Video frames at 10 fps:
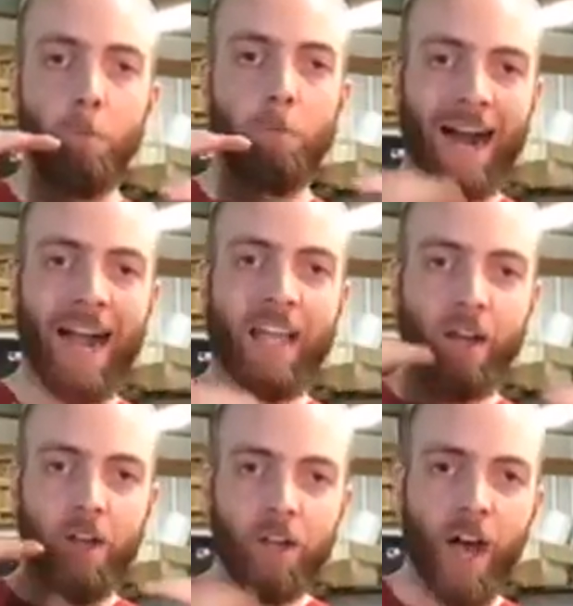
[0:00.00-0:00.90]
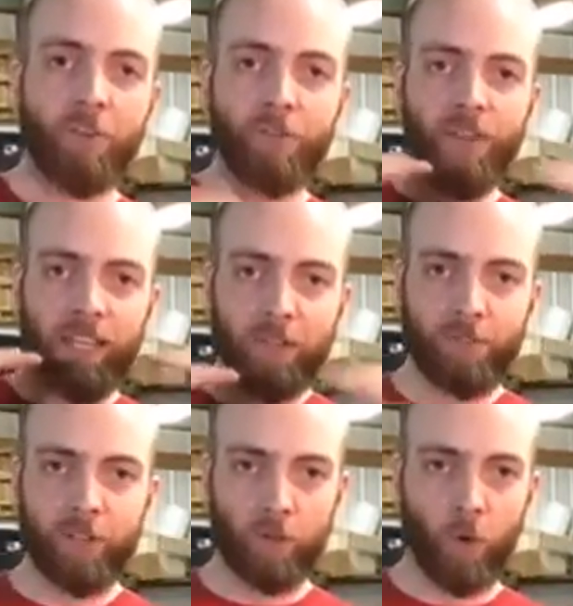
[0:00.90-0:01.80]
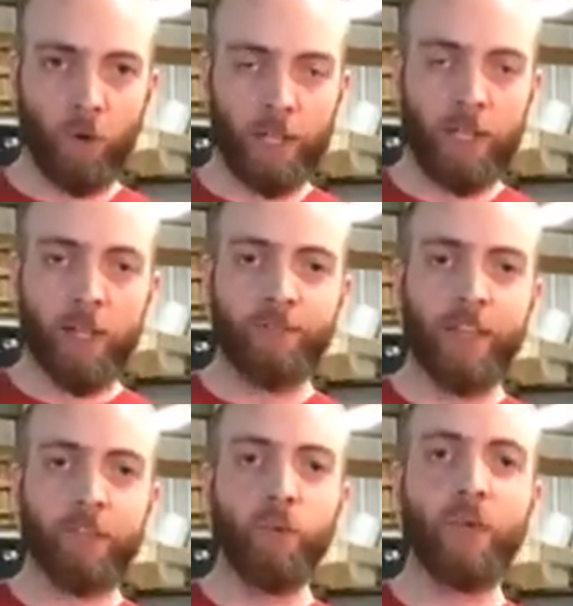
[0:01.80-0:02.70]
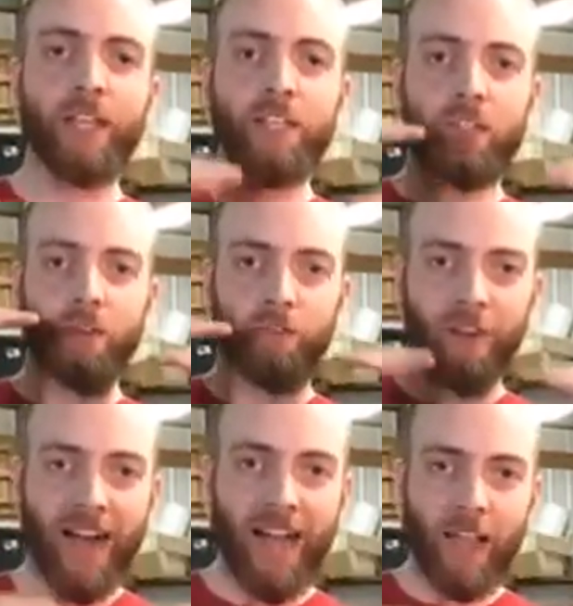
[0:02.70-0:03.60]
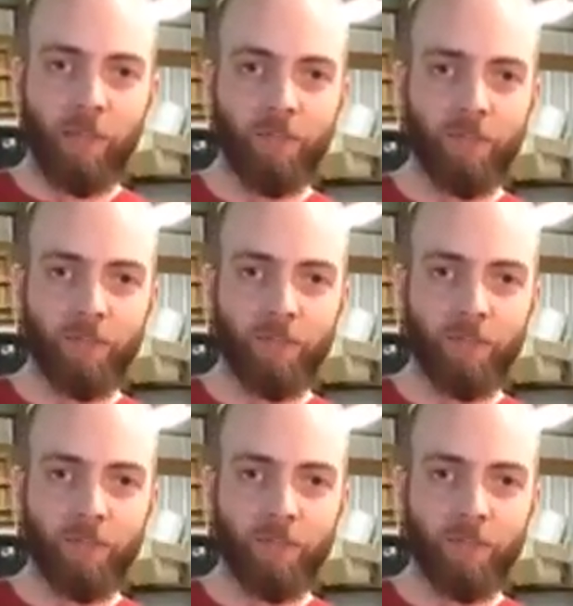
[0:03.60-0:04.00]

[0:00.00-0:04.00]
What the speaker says: buy enough inventory that you can survive